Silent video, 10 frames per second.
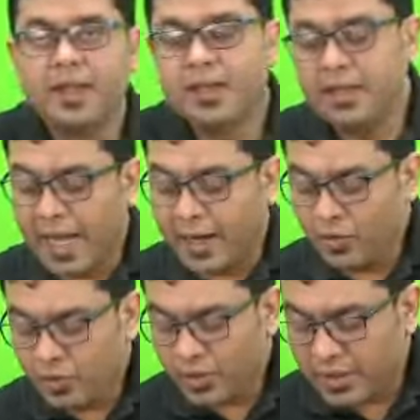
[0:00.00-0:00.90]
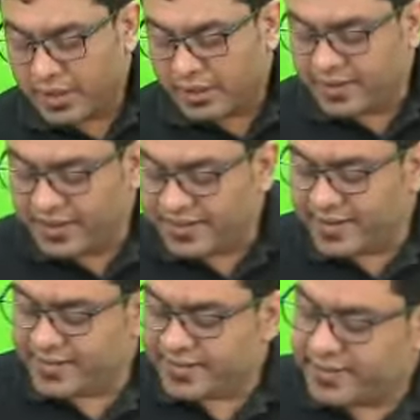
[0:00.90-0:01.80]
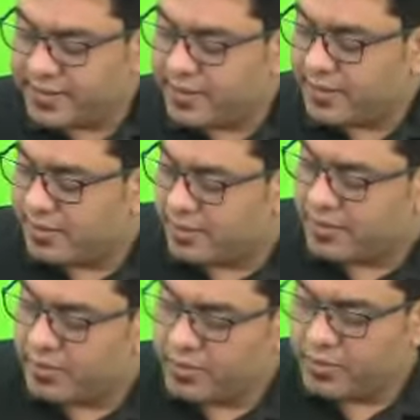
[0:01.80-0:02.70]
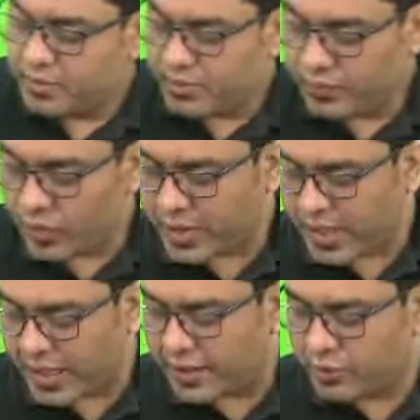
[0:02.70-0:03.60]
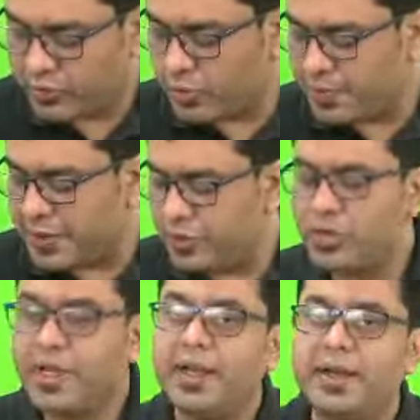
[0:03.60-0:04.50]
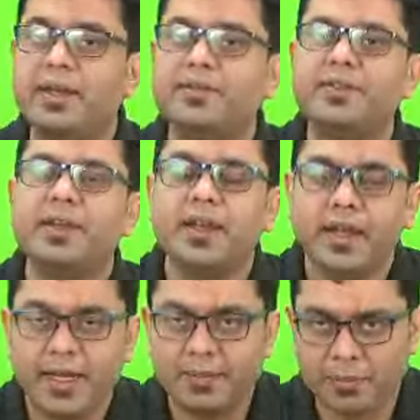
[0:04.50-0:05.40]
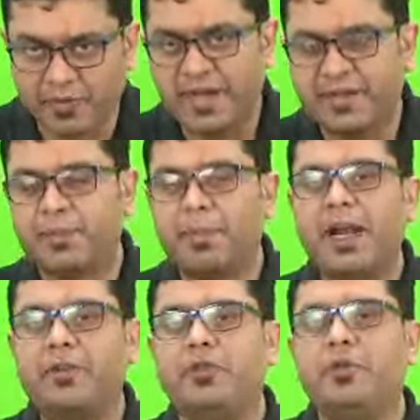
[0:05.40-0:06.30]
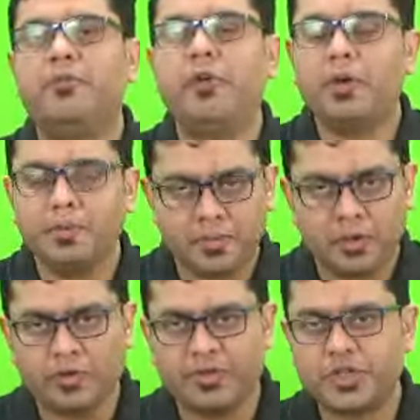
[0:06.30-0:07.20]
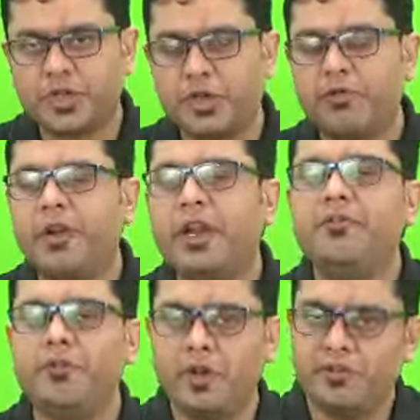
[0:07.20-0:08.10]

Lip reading: Now, this is what hygroscopic nuclei does. It provides a platform for causation of rainfall.